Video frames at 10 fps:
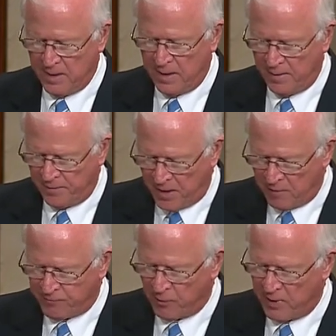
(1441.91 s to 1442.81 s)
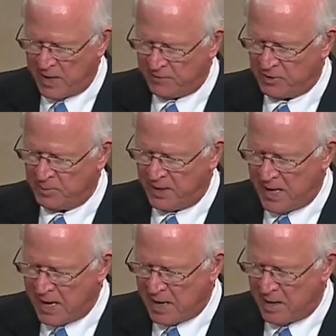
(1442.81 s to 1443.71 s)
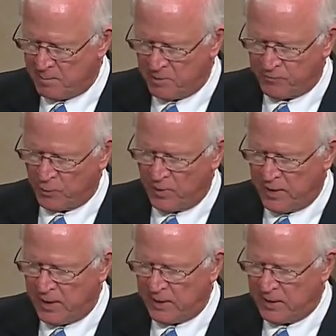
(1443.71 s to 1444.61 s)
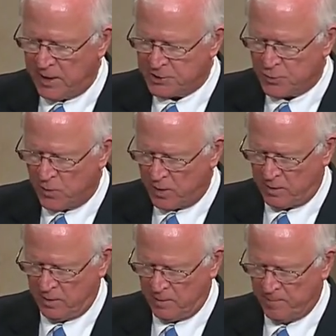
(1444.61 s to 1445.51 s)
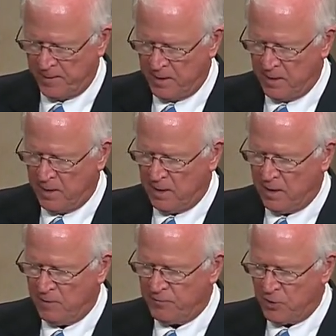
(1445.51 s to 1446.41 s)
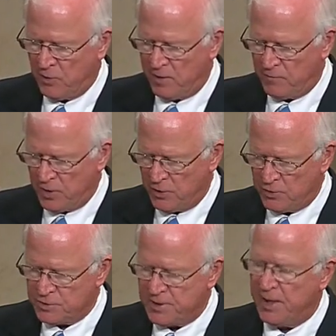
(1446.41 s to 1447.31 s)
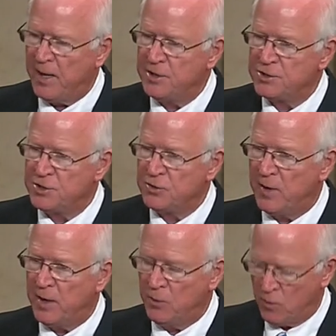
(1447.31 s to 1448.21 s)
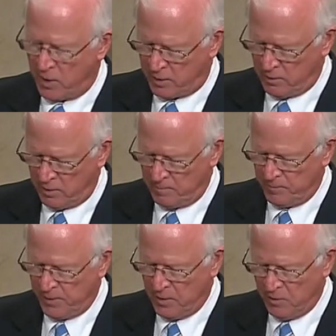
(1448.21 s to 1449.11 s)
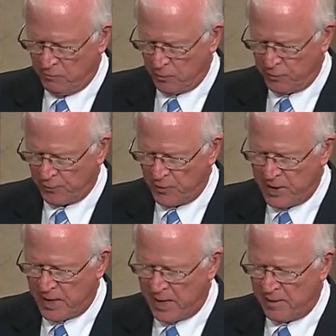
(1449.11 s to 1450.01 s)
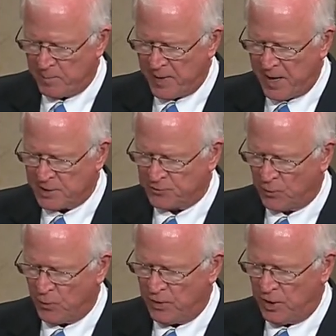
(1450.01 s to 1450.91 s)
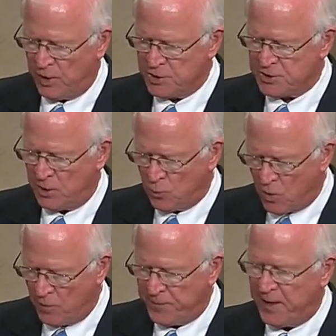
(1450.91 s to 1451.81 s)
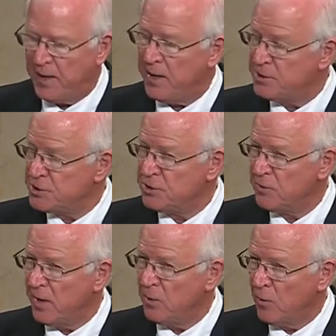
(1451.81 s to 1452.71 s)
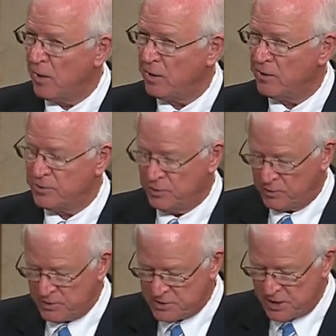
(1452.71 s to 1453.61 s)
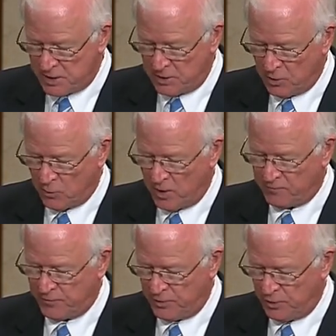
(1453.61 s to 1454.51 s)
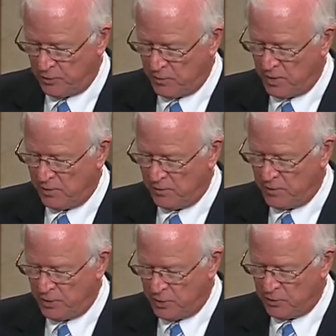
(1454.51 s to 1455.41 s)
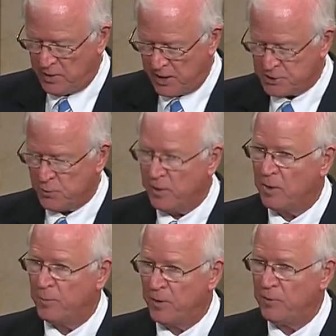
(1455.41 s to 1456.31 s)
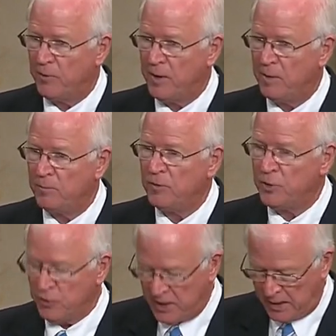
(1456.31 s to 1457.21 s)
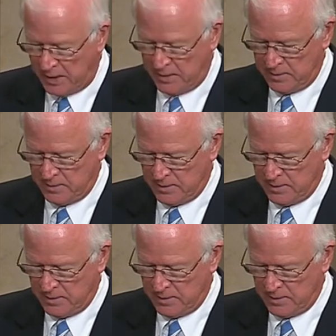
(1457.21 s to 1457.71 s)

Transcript: and therefore have to be hired before any guest worker, if you have used an H-2A worker for 3 out of the past 4 years and want that H-2A worker to continue to work for you under the new guest worker program, you can.